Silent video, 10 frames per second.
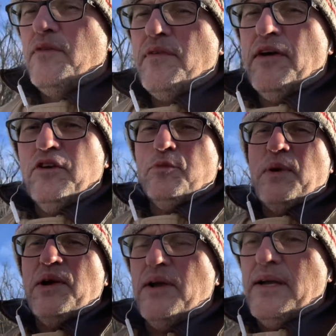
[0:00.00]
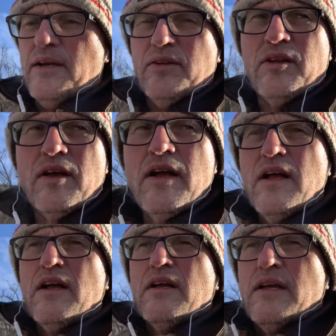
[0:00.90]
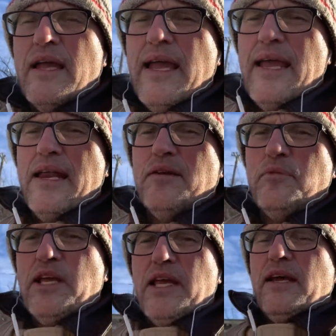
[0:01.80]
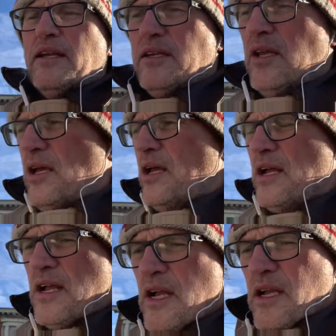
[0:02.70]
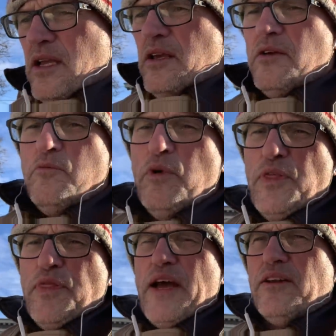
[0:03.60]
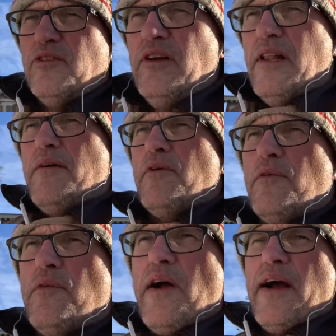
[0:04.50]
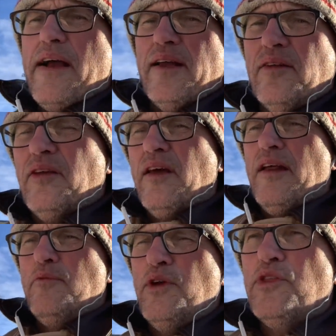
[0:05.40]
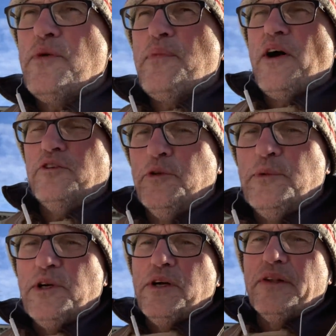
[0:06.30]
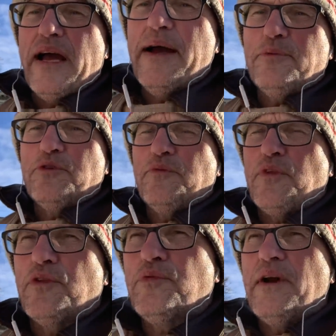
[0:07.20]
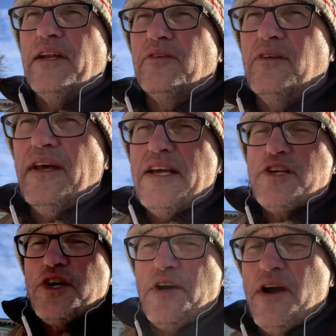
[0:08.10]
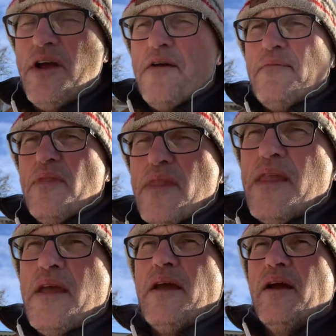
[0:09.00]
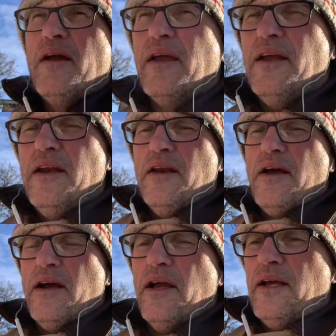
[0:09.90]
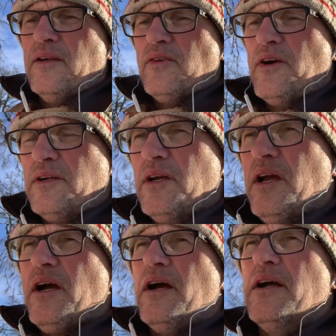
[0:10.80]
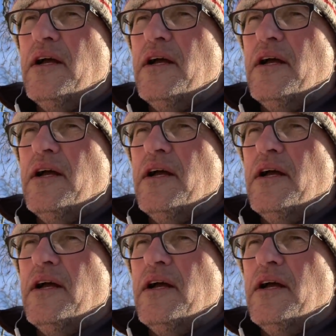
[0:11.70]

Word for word: various periods and we get with that sea level rise and with the possible collapse of the Thwaites Glacier in uh, Antarctica